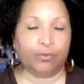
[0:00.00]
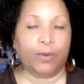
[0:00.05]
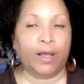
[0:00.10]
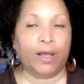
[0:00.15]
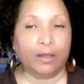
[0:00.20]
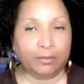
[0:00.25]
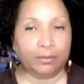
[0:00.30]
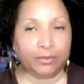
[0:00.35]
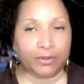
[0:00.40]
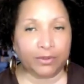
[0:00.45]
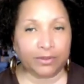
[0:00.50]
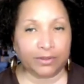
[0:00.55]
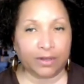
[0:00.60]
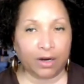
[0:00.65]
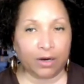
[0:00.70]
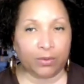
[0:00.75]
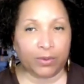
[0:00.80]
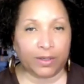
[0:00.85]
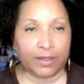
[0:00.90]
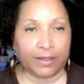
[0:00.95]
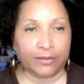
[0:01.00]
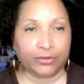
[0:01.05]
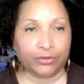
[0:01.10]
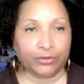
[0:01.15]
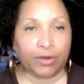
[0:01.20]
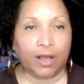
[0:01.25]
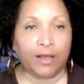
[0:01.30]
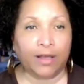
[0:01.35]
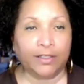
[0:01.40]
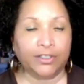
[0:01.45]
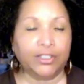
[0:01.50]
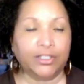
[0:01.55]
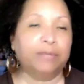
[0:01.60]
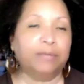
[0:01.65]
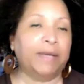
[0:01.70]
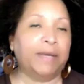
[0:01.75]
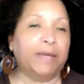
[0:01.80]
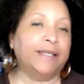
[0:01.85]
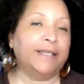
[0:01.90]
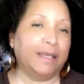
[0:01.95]
Welcome to Starwell Astrology.
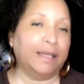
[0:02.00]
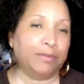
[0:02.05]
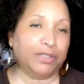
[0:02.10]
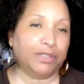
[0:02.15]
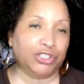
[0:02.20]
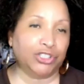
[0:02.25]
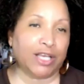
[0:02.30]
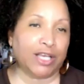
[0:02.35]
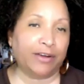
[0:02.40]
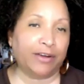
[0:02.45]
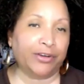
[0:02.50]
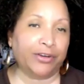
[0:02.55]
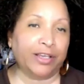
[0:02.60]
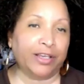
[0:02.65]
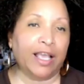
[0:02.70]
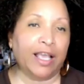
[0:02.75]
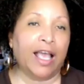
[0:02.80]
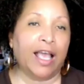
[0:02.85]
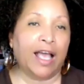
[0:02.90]
My name is Shari.